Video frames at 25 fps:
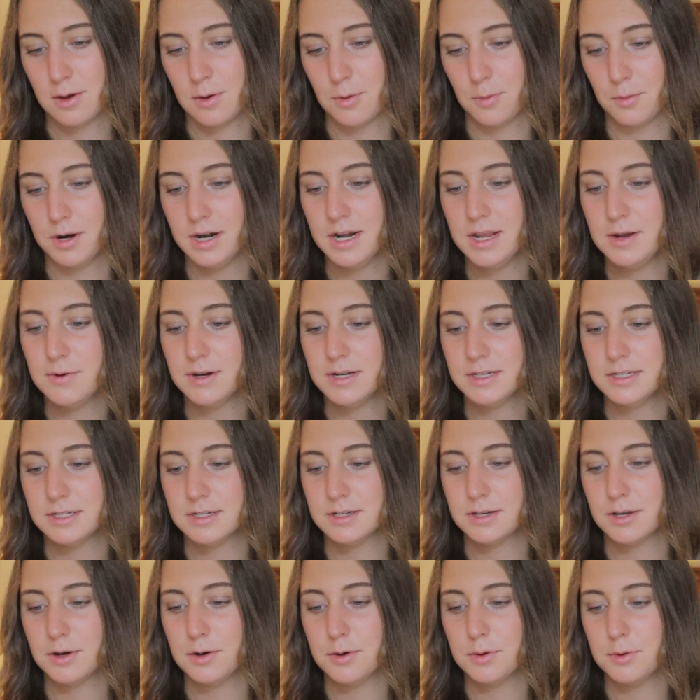Where do you want to
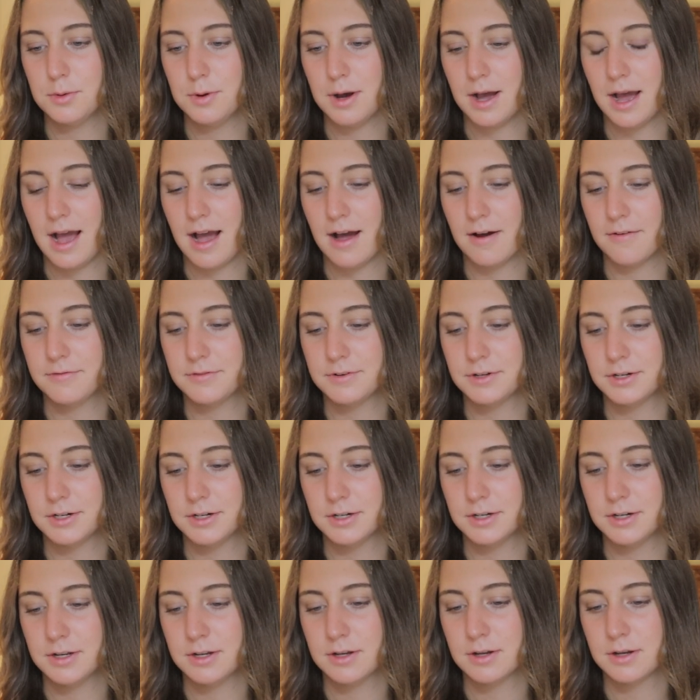go
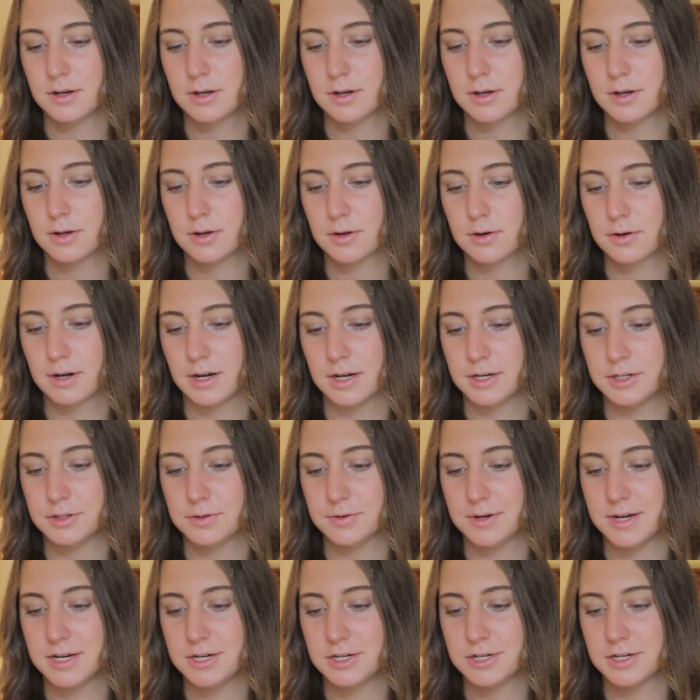after
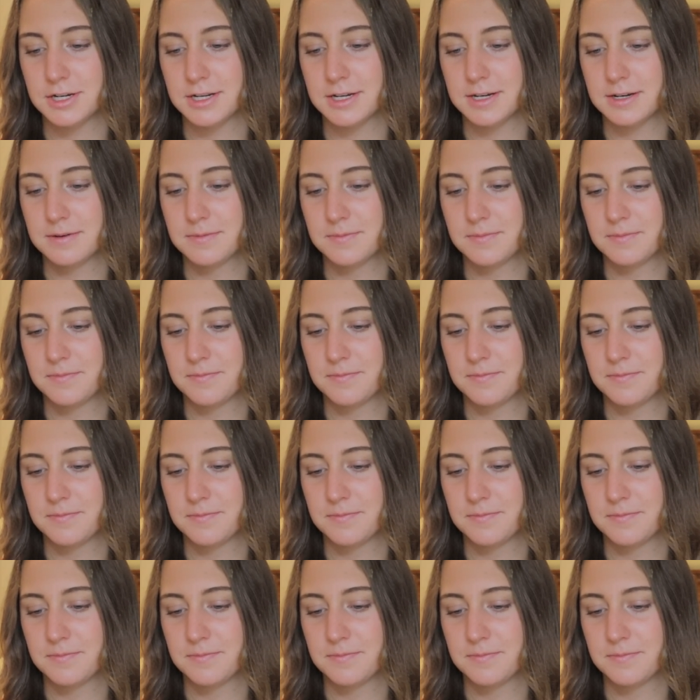graduation?